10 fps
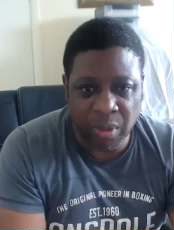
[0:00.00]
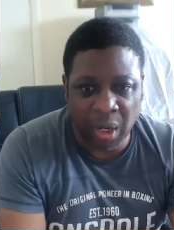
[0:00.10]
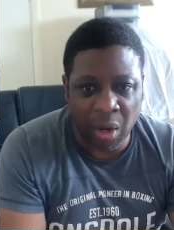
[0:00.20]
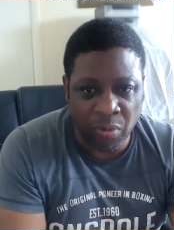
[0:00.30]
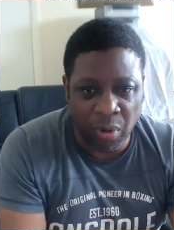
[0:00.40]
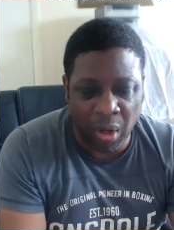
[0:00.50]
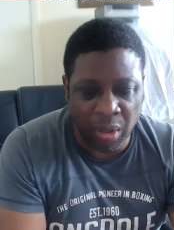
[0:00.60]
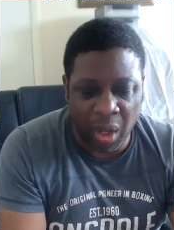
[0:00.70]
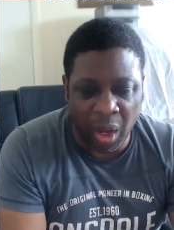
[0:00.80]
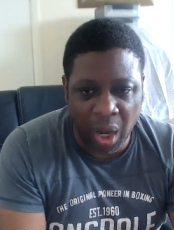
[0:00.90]
the
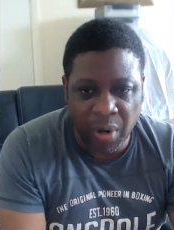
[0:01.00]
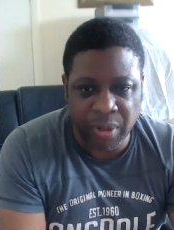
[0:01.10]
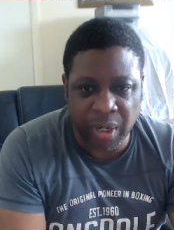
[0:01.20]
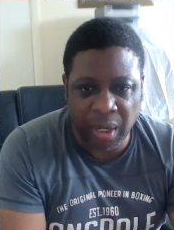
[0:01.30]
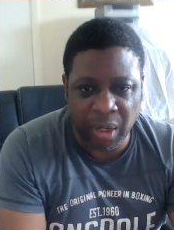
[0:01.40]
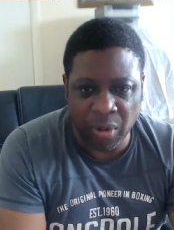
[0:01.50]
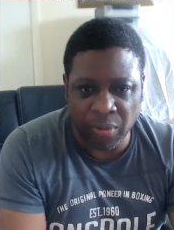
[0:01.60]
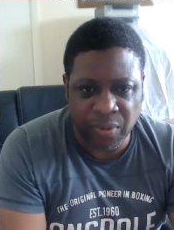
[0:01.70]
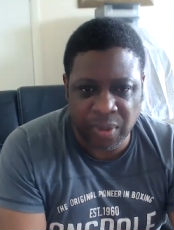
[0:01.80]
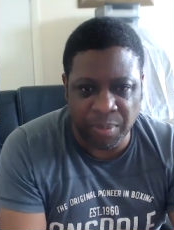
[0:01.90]
irony
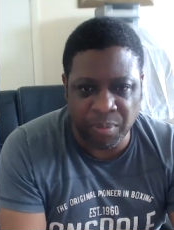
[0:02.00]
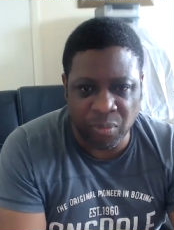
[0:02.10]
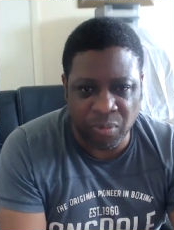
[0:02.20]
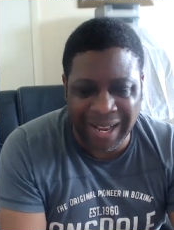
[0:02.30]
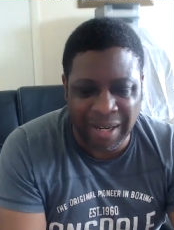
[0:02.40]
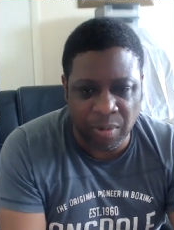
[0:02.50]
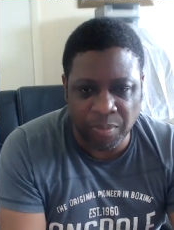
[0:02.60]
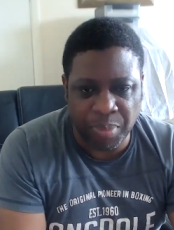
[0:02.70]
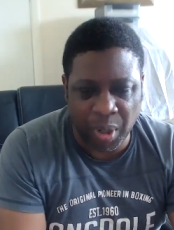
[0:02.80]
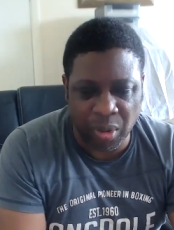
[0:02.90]
of some
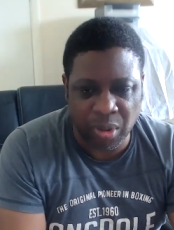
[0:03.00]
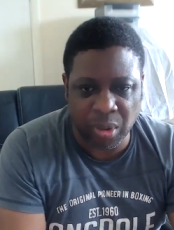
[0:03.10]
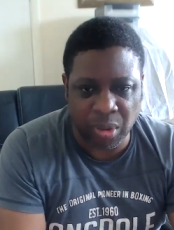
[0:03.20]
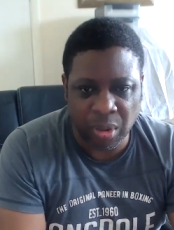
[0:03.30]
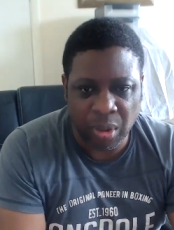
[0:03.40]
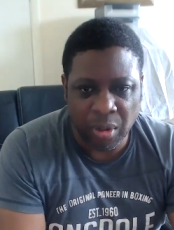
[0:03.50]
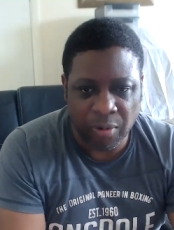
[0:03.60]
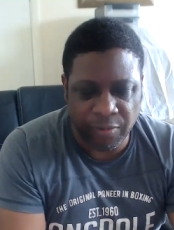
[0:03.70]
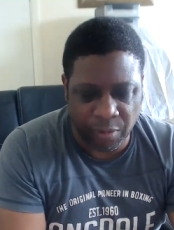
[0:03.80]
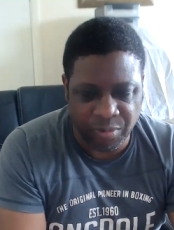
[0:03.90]
random person
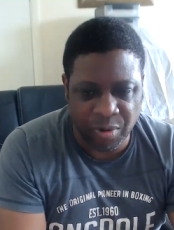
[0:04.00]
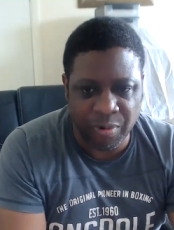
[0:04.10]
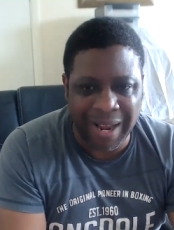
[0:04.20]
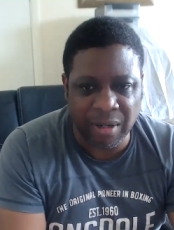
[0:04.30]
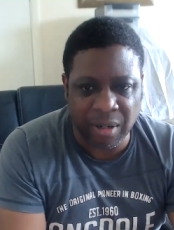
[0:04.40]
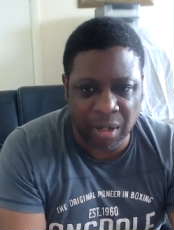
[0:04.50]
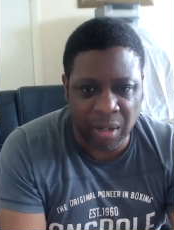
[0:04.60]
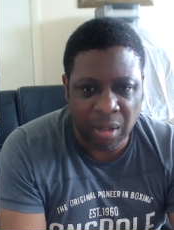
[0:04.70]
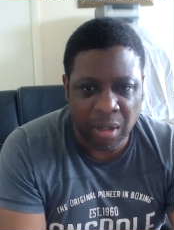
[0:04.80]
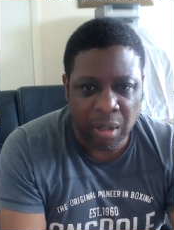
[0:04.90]
from
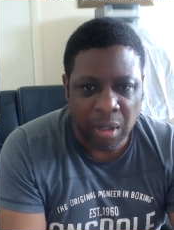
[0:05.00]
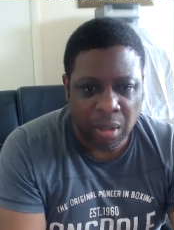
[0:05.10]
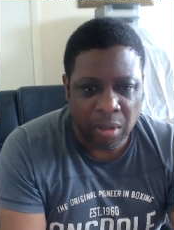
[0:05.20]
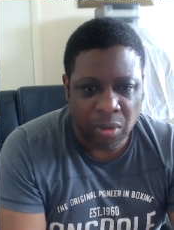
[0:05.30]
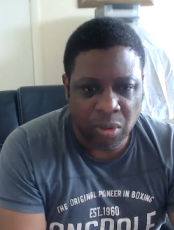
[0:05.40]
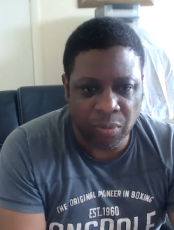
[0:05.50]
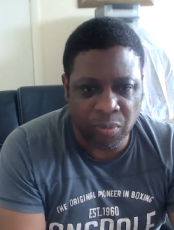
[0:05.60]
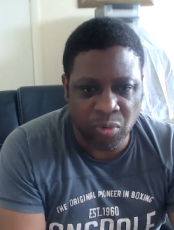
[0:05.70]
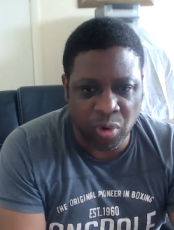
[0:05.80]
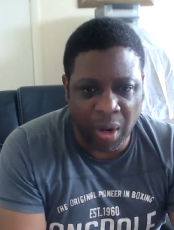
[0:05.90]
Rwanda sort
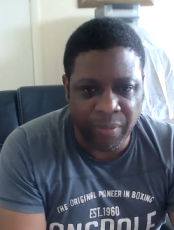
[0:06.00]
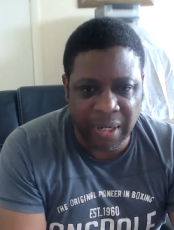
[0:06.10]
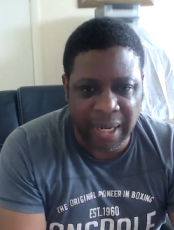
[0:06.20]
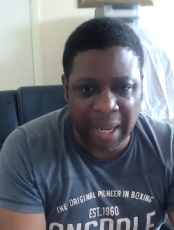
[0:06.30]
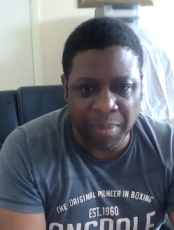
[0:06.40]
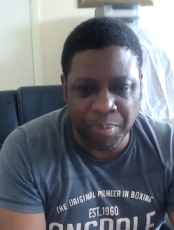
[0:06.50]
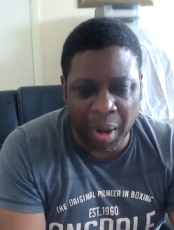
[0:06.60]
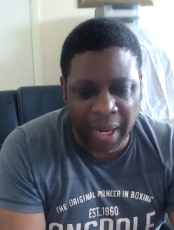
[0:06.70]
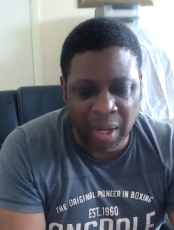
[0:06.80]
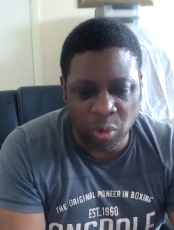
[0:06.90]
of driving down
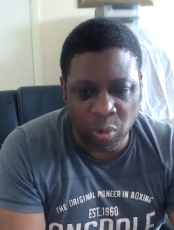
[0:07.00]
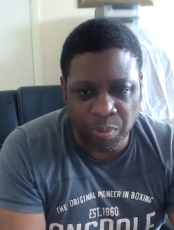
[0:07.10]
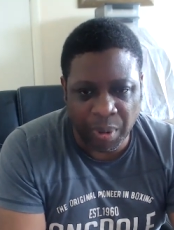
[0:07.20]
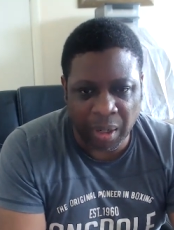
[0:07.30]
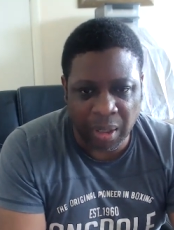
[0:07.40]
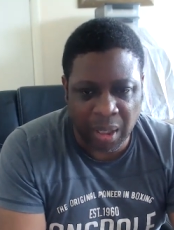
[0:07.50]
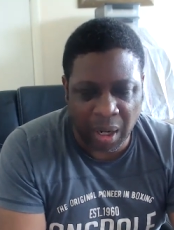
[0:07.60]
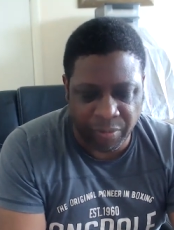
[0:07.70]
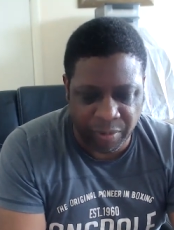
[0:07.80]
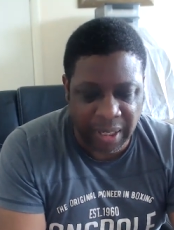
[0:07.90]
by Uber,
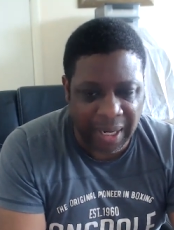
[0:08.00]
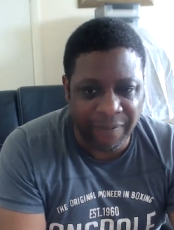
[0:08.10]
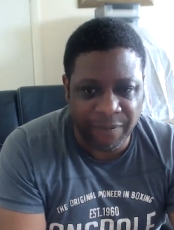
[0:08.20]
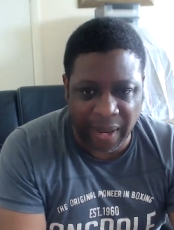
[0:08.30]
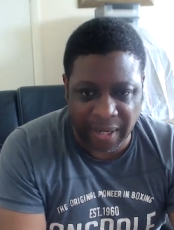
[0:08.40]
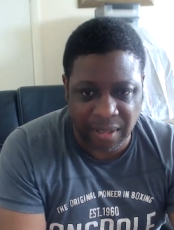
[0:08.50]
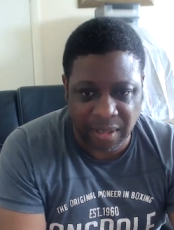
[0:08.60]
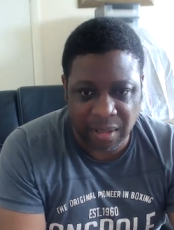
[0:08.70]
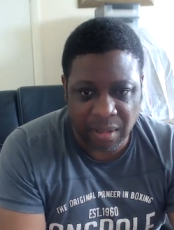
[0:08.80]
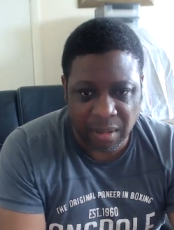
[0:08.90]
covering their
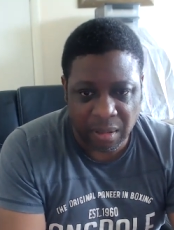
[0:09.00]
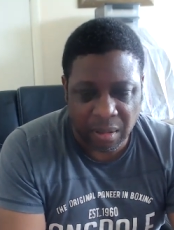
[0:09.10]
face